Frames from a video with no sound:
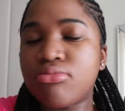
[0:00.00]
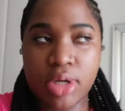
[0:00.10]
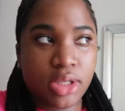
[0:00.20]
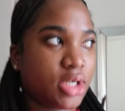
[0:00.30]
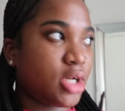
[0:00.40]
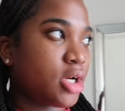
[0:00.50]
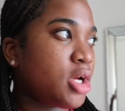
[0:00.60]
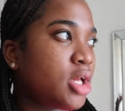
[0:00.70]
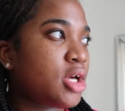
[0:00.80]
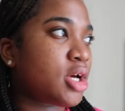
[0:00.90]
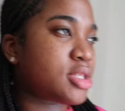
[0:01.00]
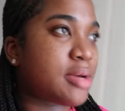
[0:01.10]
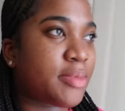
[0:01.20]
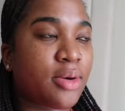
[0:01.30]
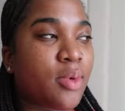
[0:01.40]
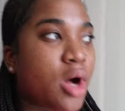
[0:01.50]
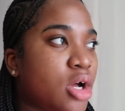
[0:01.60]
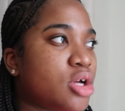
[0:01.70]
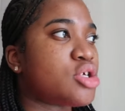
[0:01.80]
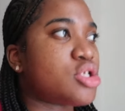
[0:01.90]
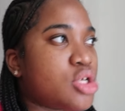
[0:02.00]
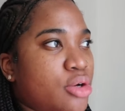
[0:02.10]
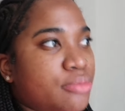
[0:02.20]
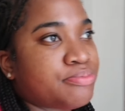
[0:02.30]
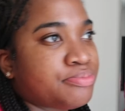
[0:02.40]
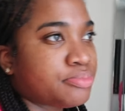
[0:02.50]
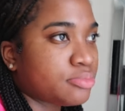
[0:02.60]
right there, a 10-minute walk. So